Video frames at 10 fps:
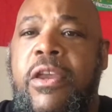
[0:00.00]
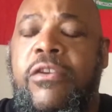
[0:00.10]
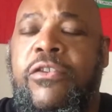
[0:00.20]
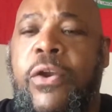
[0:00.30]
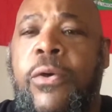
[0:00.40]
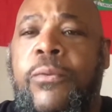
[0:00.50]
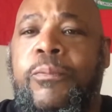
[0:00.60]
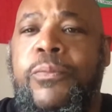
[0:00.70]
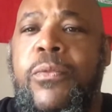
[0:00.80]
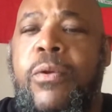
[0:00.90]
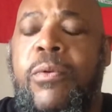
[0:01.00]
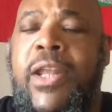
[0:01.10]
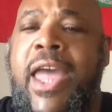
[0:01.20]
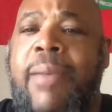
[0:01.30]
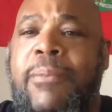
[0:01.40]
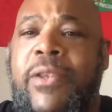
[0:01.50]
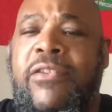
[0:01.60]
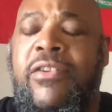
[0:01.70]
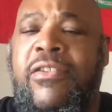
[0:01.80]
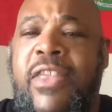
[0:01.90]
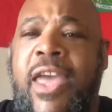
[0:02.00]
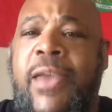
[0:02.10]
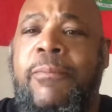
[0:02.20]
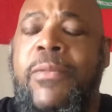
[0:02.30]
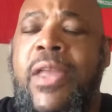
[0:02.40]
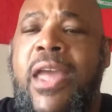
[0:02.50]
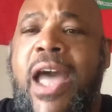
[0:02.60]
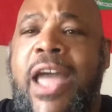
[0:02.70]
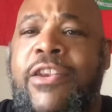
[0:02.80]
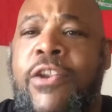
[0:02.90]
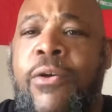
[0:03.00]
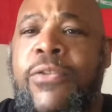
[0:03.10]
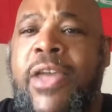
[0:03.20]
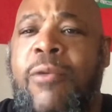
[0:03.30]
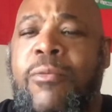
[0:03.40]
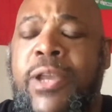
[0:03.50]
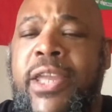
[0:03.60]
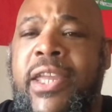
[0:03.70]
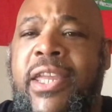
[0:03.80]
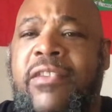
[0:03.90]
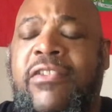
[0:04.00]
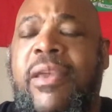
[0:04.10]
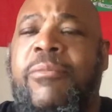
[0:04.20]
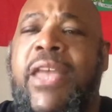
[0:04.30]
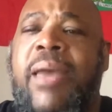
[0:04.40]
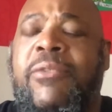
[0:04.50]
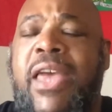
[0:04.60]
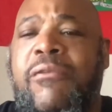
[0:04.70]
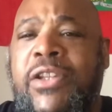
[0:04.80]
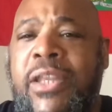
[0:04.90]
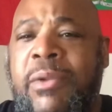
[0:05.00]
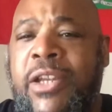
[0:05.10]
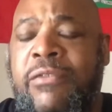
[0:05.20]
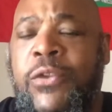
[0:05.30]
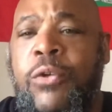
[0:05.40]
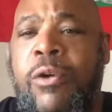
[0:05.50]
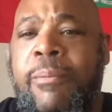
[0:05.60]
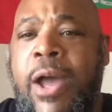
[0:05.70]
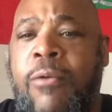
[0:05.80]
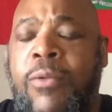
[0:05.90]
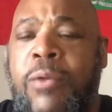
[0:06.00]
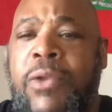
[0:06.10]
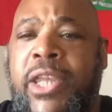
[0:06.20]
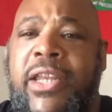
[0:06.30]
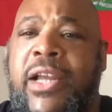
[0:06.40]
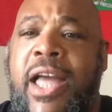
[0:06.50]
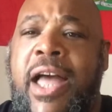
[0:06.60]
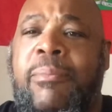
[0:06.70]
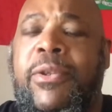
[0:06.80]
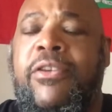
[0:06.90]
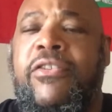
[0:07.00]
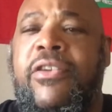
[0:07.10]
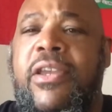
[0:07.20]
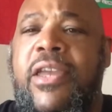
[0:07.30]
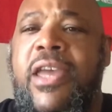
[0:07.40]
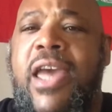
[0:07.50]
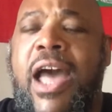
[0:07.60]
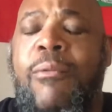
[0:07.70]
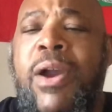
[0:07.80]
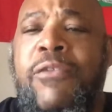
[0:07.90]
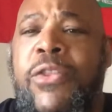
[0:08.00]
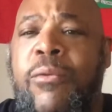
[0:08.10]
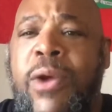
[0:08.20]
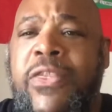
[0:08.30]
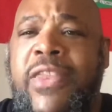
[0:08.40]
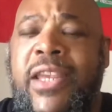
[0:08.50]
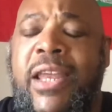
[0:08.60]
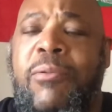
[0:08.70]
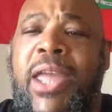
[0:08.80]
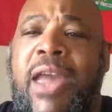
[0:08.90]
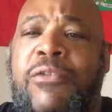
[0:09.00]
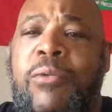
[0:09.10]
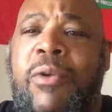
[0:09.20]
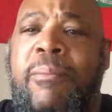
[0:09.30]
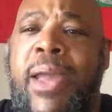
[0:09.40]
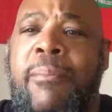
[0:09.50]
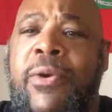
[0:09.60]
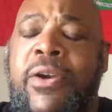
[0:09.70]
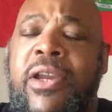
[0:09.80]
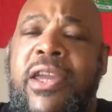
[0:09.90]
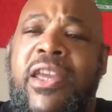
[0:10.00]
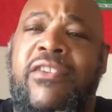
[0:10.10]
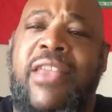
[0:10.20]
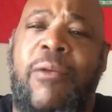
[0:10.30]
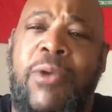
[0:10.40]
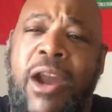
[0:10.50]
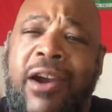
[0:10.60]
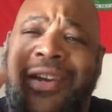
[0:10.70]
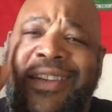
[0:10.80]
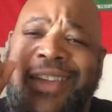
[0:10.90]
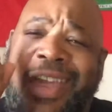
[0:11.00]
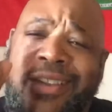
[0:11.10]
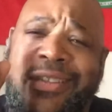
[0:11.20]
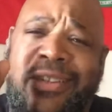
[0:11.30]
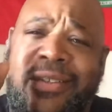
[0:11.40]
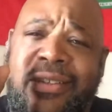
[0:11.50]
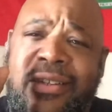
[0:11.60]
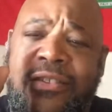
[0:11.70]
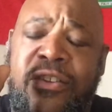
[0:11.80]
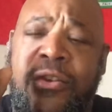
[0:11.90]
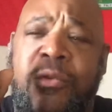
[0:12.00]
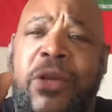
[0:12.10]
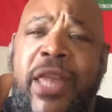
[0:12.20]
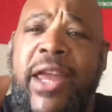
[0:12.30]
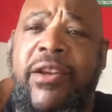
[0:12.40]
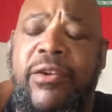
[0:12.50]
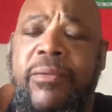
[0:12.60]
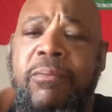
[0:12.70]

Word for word: So, what happens is that I know that we can sometimes have a limited view about what we can accomplish. However, the one thing that we have to remember is that we are connected to the Creator.